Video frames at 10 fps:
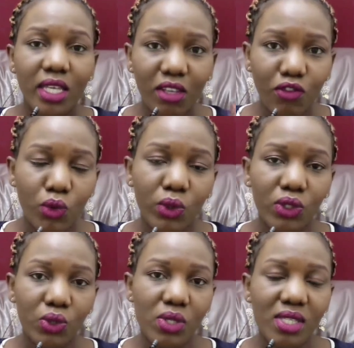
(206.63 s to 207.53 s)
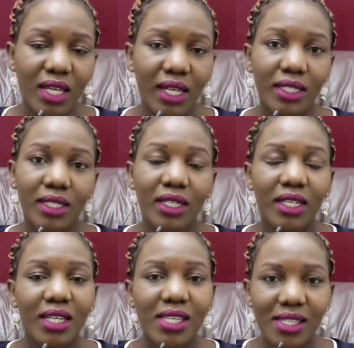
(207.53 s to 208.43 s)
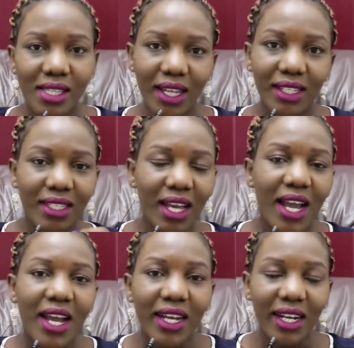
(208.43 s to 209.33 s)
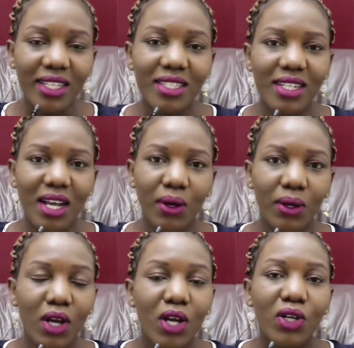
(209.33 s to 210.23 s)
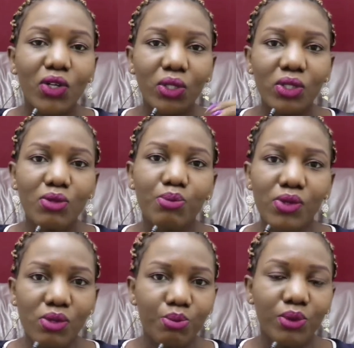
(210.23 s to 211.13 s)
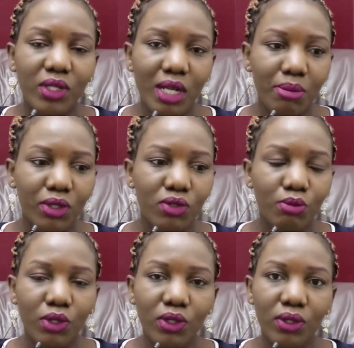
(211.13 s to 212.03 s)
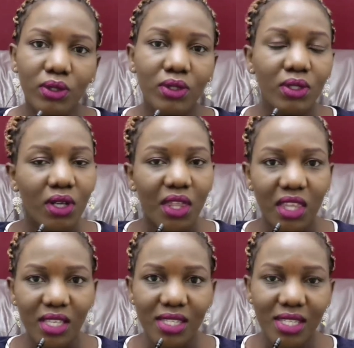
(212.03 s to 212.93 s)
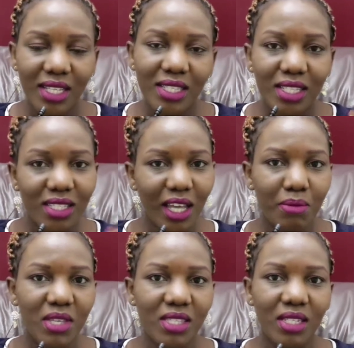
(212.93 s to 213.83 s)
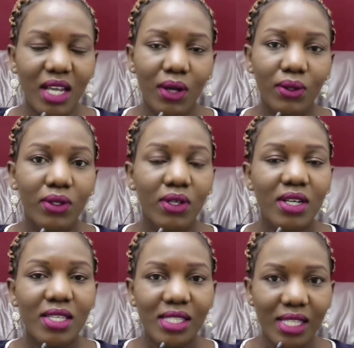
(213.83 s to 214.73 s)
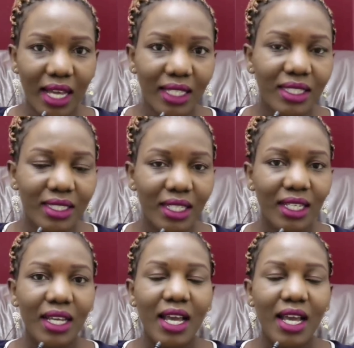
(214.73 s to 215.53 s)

If you want to start, start right now. Don't postpone about tomorrow. The starting time is now. Start